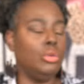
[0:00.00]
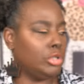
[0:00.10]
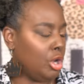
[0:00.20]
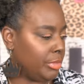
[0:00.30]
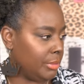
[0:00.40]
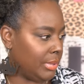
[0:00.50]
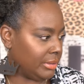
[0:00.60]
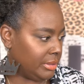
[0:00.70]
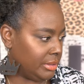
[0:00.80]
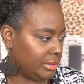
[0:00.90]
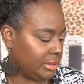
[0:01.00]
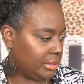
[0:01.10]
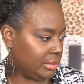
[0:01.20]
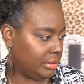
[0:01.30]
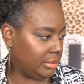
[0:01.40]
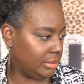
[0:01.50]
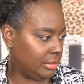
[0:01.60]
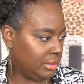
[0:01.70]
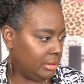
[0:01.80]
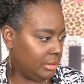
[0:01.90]
Who told me about this?
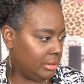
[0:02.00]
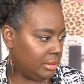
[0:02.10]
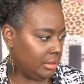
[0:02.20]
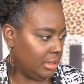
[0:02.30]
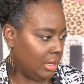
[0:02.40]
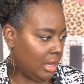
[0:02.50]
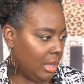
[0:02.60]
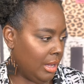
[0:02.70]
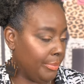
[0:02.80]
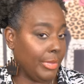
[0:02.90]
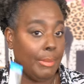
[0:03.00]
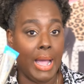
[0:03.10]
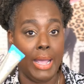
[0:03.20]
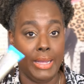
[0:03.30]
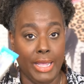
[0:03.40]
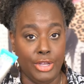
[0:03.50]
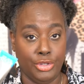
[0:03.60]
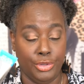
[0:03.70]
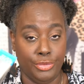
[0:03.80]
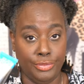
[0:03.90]
Um, the Mind
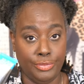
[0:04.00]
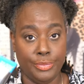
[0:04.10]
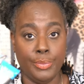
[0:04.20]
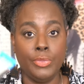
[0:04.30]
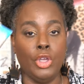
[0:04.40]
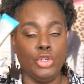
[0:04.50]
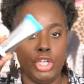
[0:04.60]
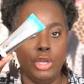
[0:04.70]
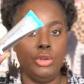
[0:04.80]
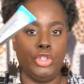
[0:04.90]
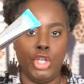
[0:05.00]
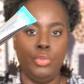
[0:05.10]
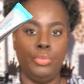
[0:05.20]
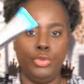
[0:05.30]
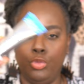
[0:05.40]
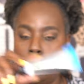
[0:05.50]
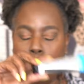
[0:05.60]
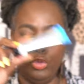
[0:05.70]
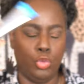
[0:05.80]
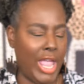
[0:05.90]
Catcher. She she
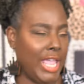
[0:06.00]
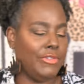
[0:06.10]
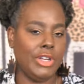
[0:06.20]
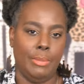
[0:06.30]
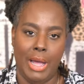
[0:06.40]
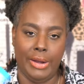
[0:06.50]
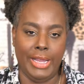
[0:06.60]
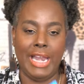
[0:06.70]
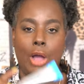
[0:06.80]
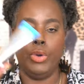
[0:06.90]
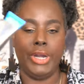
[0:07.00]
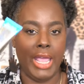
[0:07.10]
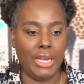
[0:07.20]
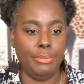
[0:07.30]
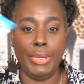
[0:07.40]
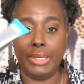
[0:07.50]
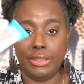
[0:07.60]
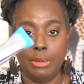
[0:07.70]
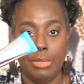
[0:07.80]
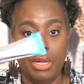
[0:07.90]
was raving about it, and I went ahead and picked
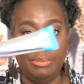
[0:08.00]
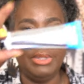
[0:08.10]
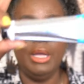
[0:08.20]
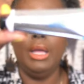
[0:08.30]
some up.